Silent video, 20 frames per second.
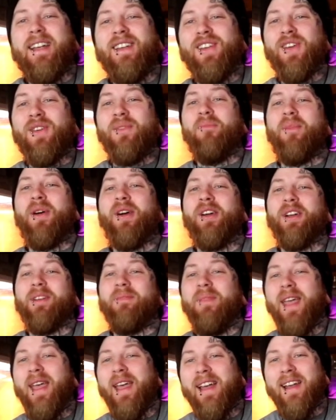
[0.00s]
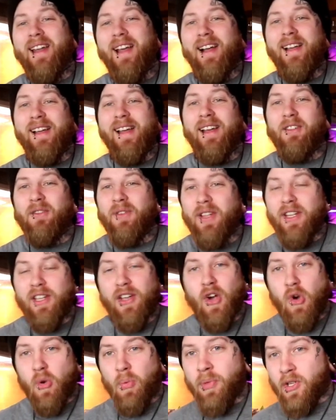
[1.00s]
10-year mark, man. I
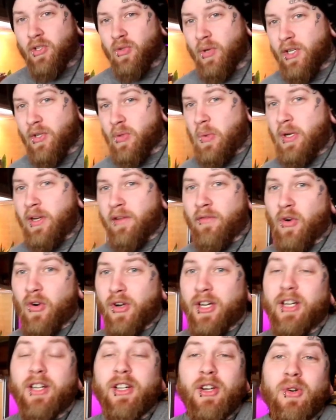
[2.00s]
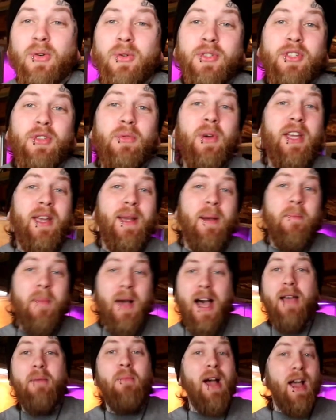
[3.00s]
really hope the 2024 year goes the way
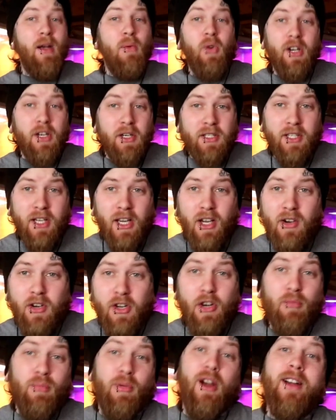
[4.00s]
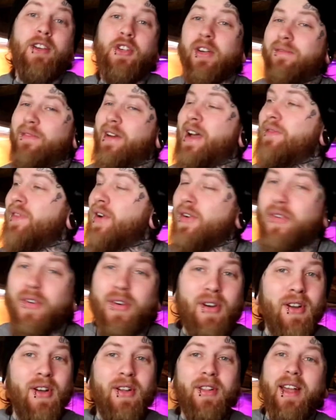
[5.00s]
I want it to go. You know, Project
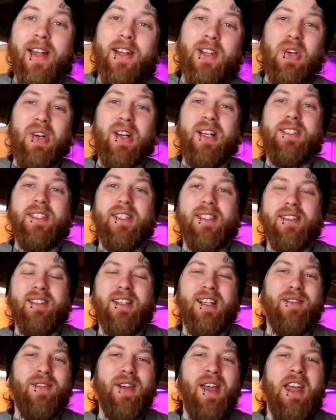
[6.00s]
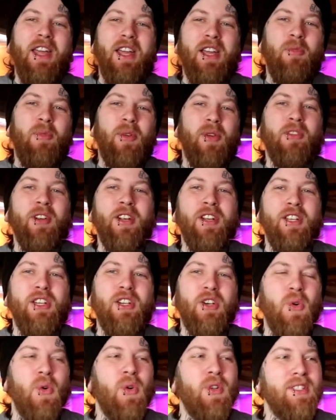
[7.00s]
500 and all that crazy stuff. It'd be
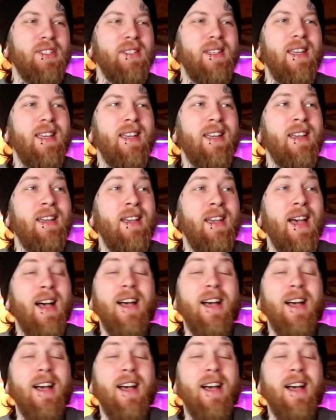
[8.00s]
really cool seeing